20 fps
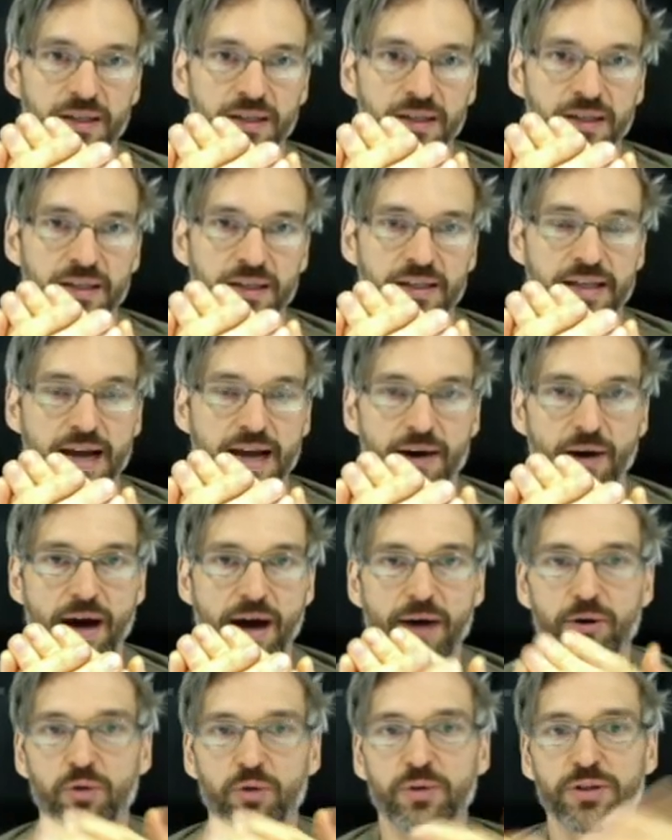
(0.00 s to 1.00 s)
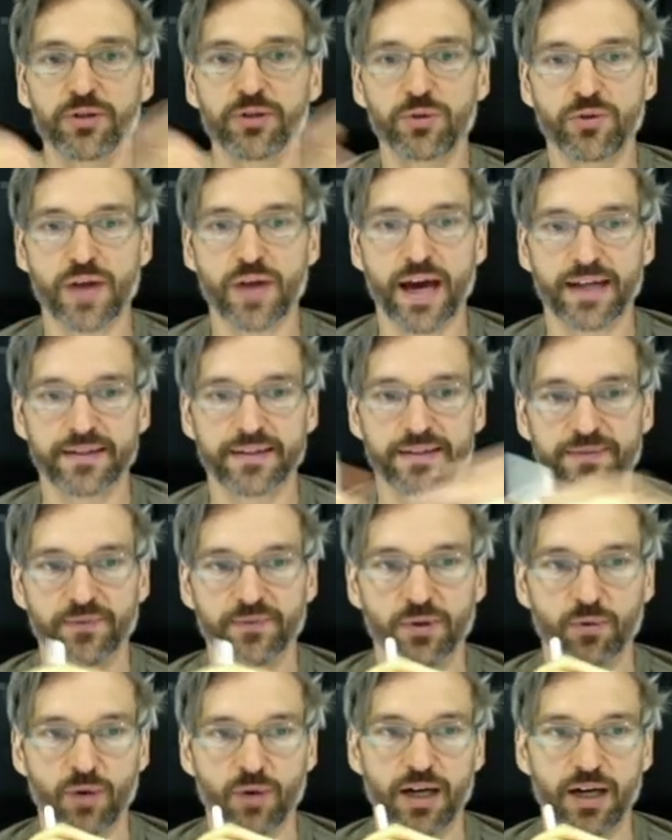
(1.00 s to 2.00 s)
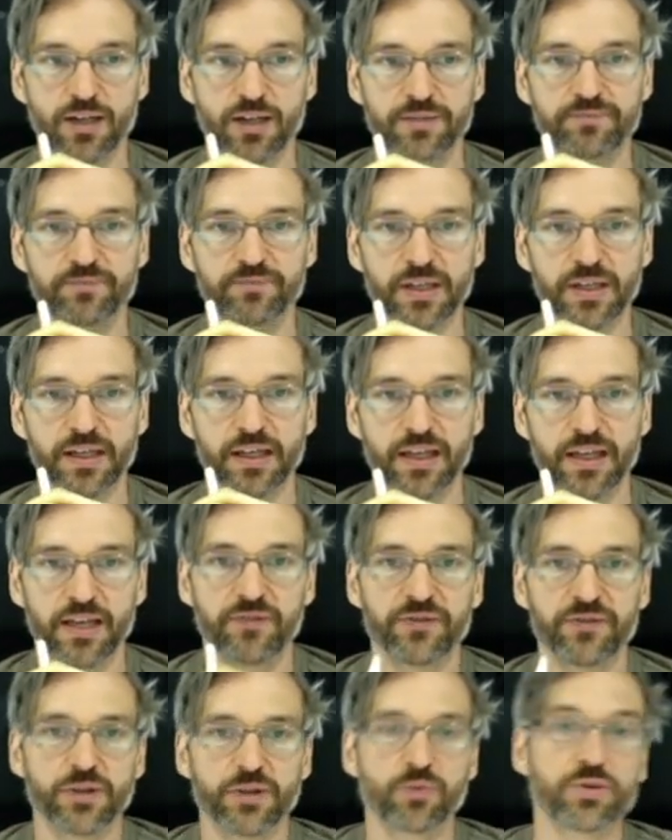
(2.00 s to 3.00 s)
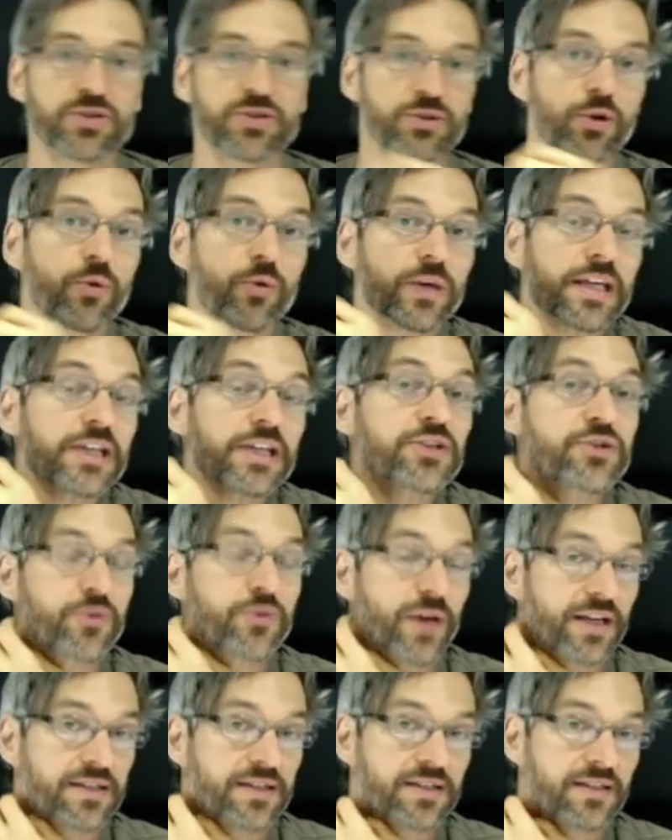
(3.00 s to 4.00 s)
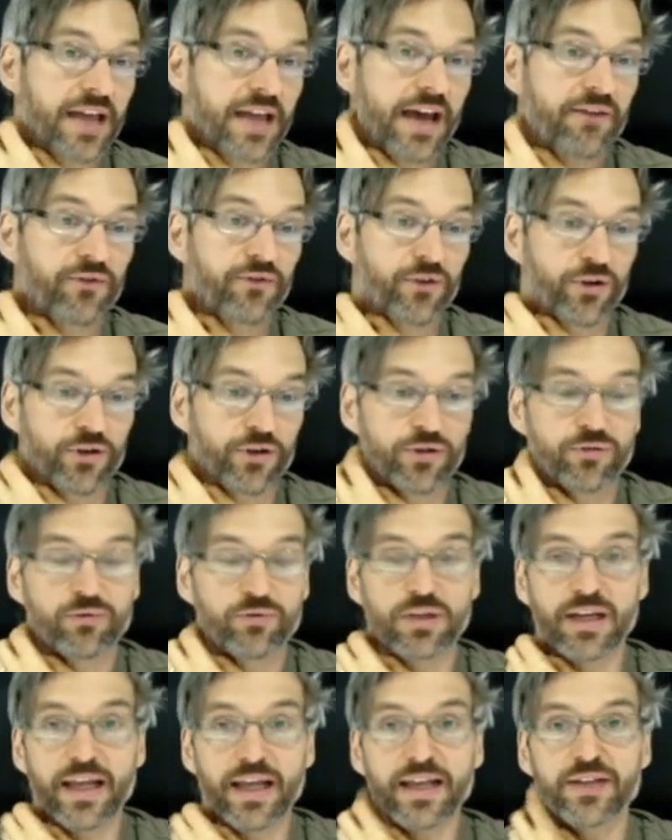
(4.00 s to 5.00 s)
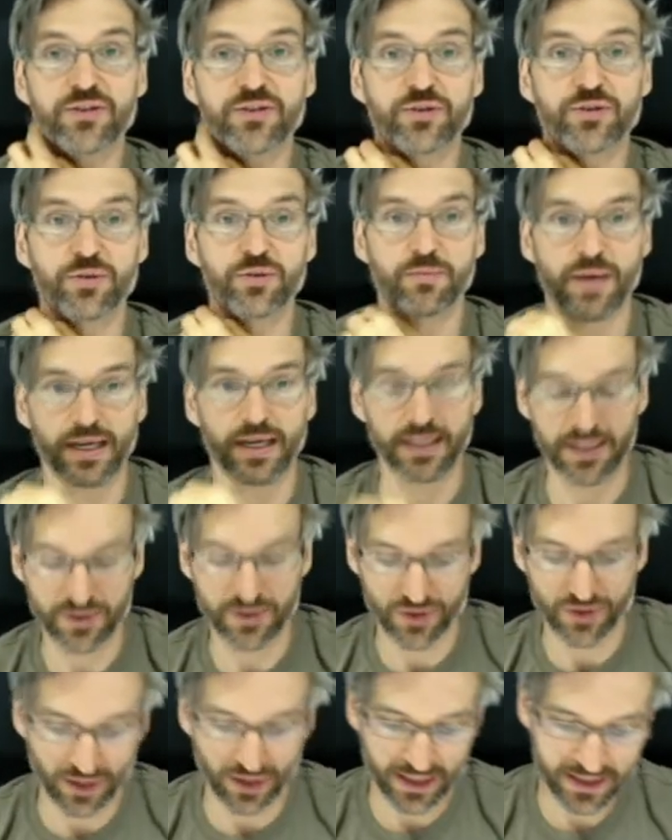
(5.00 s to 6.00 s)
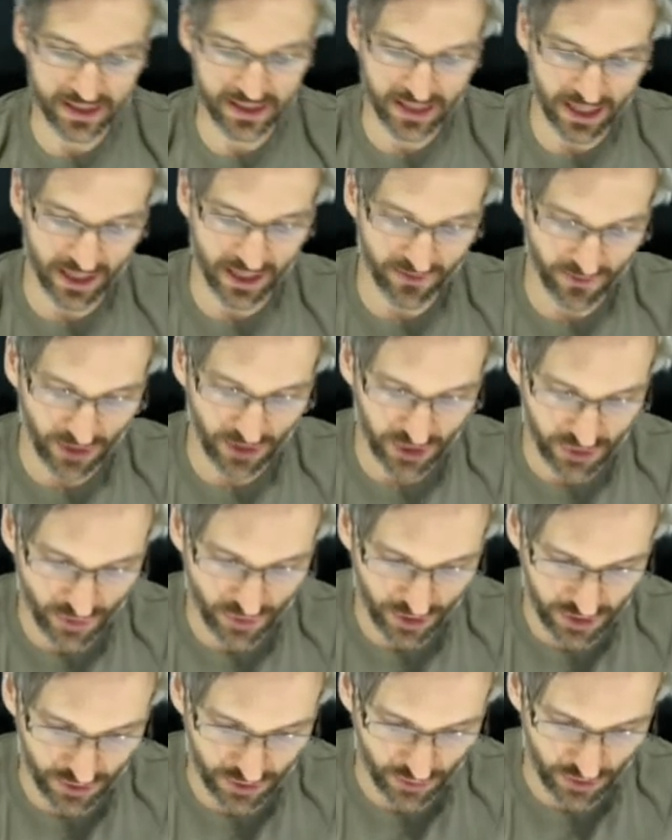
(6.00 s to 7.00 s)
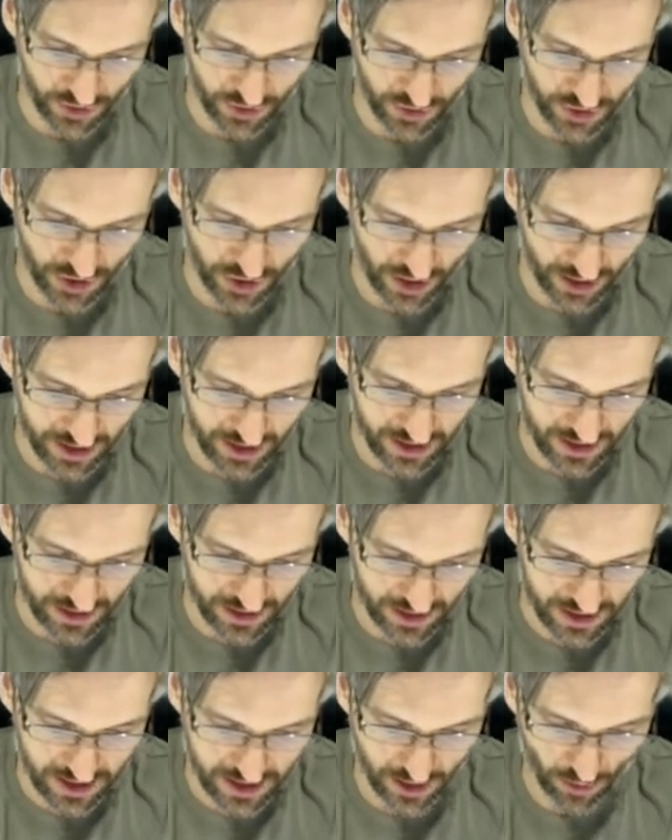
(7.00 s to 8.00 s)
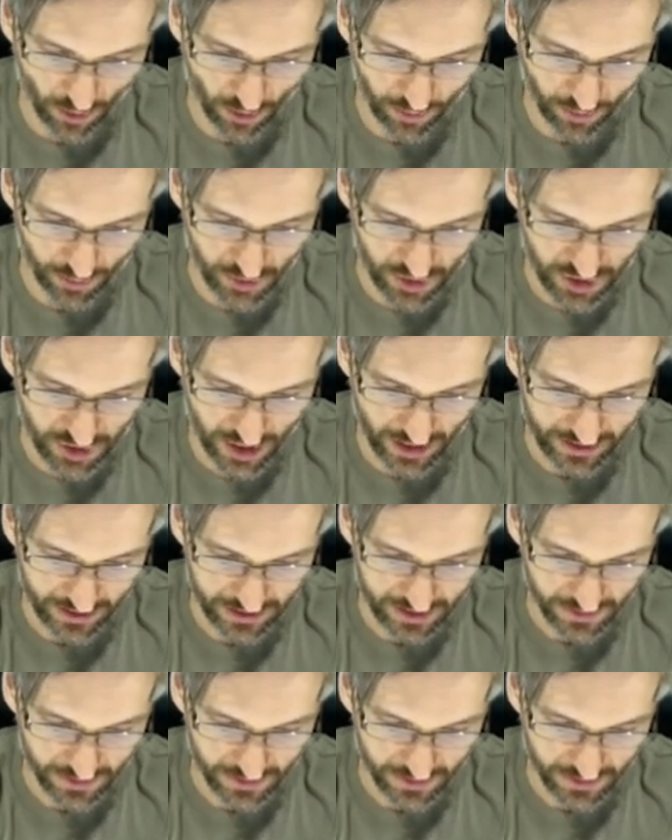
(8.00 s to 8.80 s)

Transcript: Now, how do we do that? Well, if there was no interest ever related to money, so let's say if interest was just 0%,